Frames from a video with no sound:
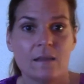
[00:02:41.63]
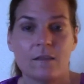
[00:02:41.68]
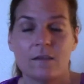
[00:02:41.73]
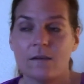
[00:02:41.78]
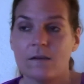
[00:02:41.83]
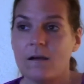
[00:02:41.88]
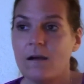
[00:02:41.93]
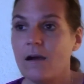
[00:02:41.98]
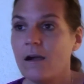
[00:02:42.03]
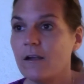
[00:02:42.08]

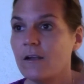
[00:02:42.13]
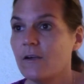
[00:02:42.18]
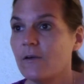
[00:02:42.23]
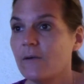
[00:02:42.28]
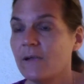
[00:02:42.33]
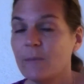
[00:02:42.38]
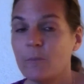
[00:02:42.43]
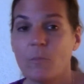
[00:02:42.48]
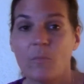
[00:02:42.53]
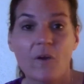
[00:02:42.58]
their
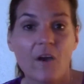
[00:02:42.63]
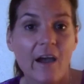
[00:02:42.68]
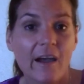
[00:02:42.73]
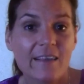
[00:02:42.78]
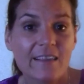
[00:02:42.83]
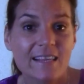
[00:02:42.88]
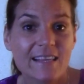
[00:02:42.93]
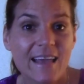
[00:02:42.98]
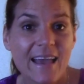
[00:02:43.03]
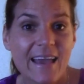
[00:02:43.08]
ongoing
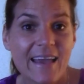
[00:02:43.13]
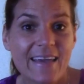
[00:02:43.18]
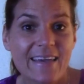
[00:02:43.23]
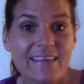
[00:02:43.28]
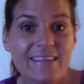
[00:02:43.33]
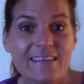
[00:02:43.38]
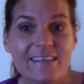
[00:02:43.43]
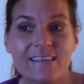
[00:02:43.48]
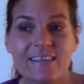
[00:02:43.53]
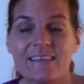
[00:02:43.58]

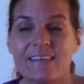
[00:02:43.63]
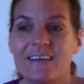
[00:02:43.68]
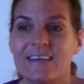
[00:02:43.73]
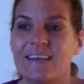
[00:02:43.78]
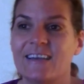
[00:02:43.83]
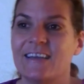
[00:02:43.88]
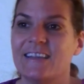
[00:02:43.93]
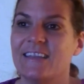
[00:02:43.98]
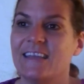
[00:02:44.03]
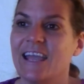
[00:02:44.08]
process,
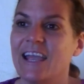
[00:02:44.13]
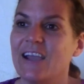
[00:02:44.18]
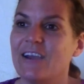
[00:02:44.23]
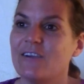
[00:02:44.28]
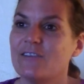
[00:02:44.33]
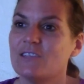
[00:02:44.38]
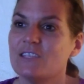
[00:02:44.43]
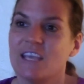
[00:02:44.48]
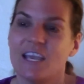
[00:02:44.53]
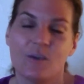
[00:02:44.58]

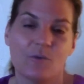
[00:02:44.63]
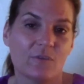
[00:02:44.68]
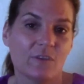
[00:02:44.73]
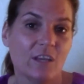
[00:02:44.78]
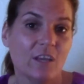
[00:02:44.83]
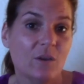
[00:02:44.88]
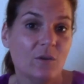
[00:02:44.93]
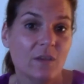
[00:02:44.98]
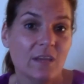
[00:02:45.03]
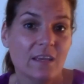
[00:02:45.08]
their
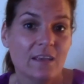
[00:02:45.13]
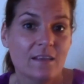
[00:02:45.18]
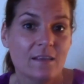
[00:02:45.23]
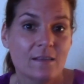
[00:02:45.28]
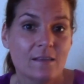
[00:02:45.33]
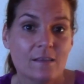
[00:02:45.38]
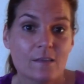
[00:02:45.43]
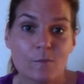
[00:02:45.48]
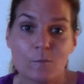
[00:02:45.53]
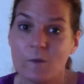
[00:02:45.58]
sacred
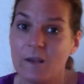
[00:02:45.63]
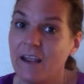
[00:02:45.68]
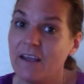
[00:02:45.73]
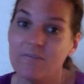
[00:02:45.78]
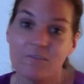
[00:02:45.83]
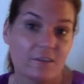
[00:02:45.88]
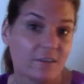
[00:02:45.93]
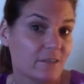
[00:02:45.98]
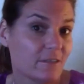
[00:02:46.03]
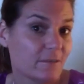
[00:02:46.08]
unions,
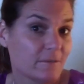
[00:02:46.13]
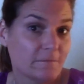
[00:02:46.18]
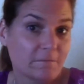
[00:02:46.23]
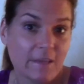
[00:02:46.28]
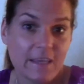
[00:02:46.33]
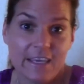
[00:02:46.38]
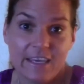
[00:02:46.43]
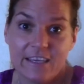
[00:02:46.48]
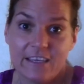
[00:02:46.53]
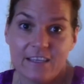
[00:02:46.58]
whatever
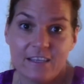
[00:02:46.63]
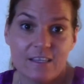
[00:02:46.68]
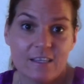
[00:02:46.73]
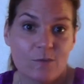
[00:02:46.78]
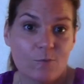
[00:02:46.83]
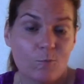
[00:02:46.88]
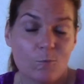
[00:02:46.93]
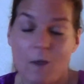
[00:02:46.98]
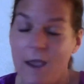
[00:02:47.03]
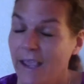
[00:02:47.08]

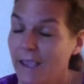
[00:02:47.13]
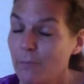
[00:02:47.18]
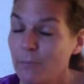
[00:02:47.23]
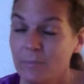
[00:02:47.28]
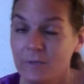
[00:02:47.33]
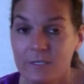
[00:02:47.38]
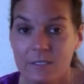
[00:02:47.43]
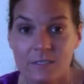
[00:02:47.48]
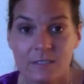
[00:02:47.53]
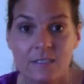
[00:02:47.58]
is
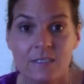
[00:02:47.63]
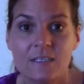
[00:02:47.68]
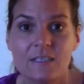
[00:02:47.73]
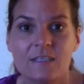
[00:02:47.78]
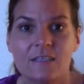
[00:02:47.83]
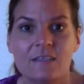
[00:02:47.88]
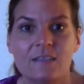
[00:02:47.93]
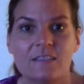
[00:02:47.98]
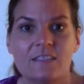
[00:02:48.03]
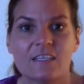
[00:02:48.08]
ripe
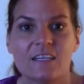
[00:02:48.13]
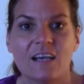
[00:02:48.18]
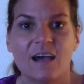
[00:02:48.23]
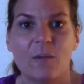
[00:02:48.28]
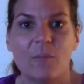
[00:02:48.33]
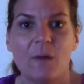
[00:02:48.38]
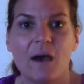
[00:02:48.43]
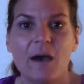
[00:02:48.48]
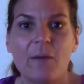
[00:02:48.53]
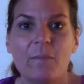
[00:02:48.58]
to
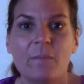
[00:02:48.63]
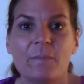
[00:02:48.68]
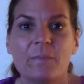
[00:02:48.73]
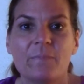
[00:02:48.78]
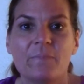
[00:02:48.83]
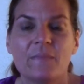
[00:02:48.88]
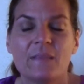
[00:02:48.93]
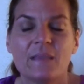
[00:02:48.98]
come up.